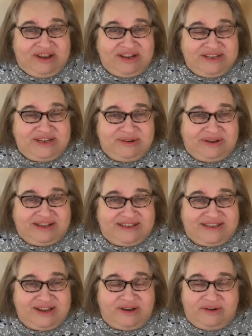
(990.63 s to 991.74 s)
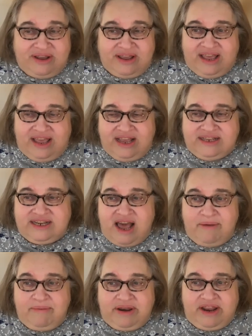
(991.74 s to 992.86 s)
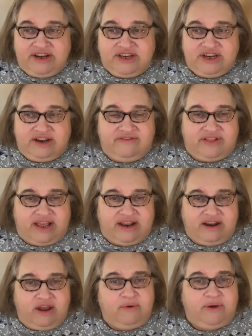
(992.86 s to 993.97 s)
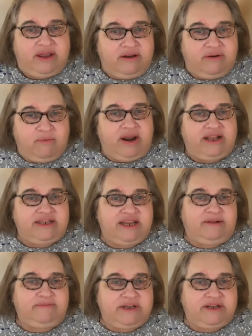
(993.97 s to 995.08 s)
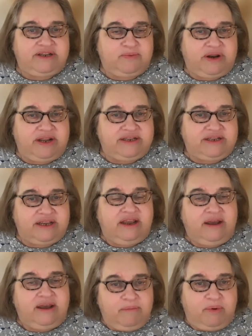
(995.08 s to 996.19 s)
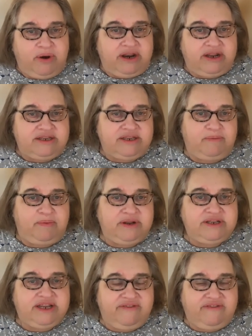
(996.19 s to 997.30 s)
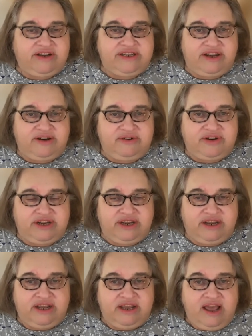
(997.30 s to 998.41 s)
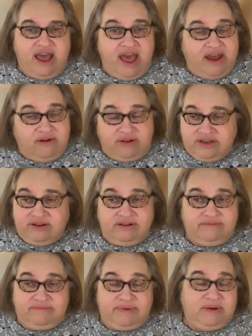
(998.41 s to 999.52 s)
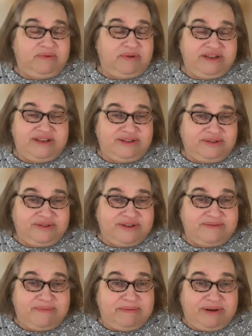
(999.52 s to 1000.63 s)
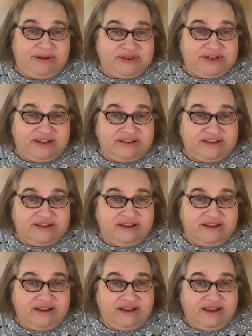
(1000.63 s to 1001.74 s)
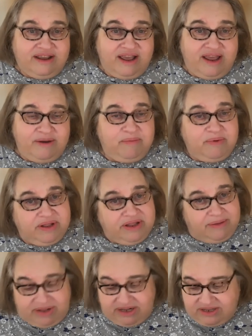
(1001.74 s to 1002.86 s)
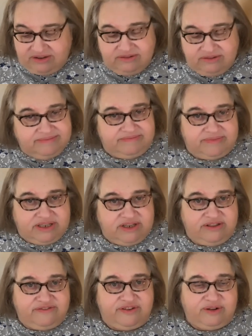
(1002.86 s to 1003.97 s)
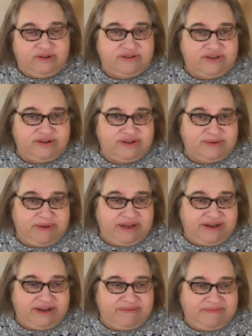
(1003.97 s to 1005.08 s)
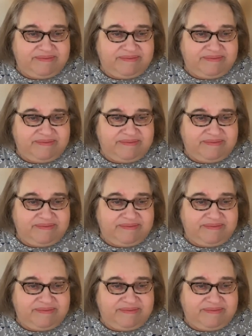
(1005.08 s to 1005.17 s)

you can do it. So it's yeah. a combination of like knowing what has helped us, what has buoyed us up, what has given us energy, and also being willing to learn maybe new skills and bring them into into the fold, so to speak.